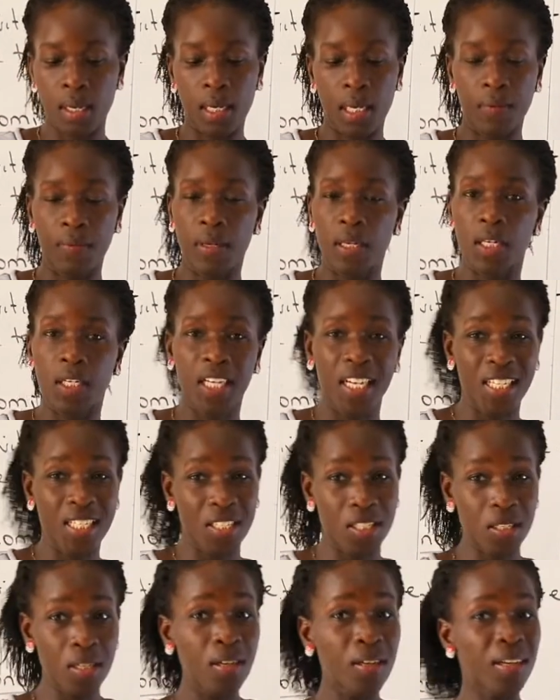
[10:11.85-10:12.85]
Even you can
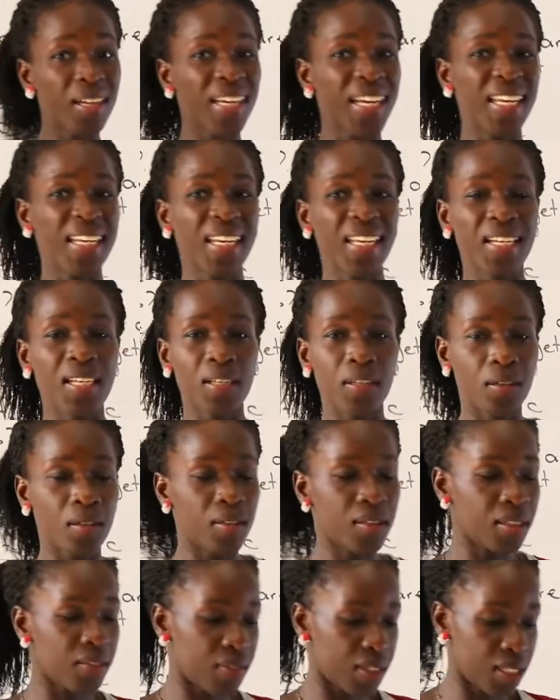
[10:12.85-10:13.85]
sew any
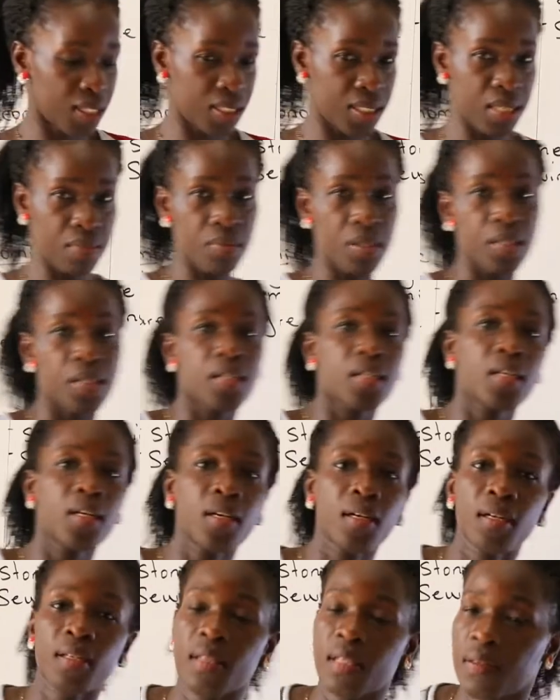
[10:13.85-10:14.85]
cloth, even a
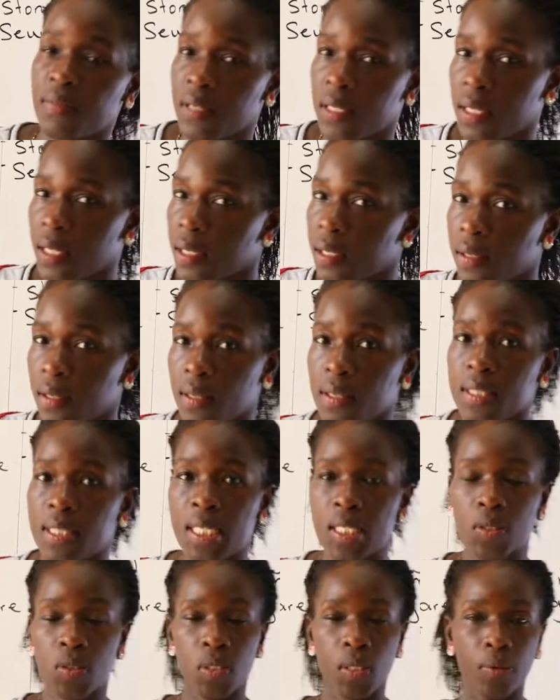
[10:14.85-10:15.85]
tablecloth, even the clothes
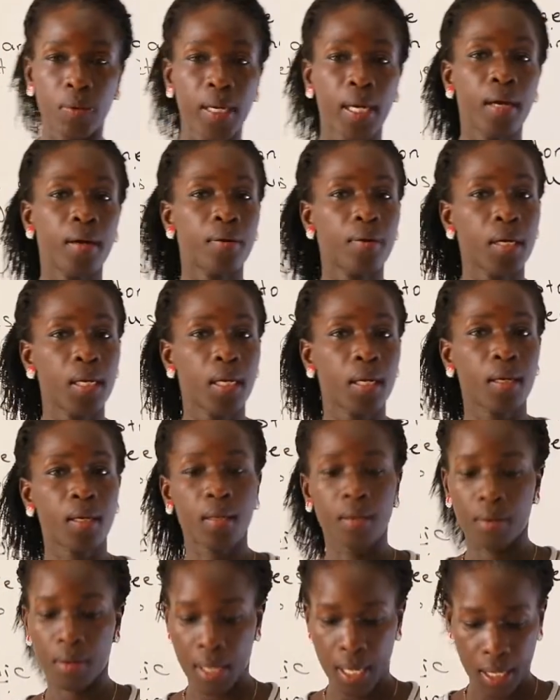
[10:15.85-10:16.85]
that you're
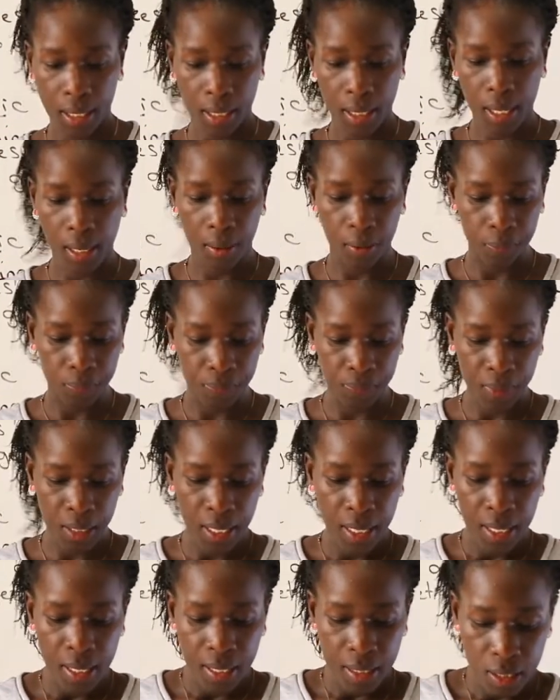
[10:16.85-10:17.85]
wearing right now.
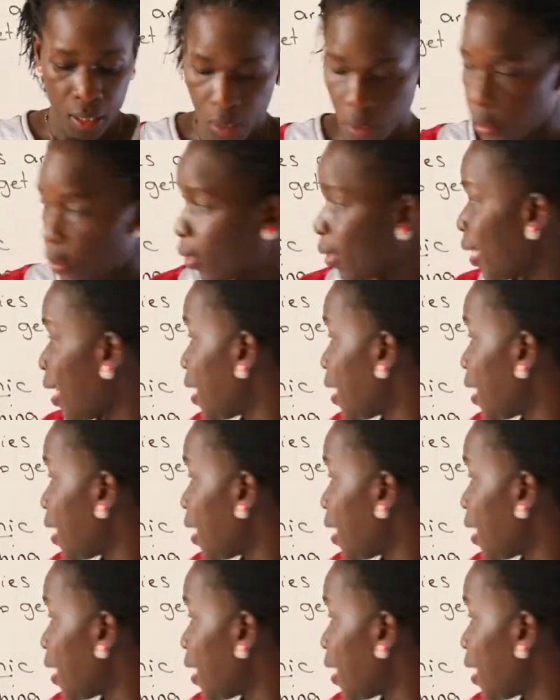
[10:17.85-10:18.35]
So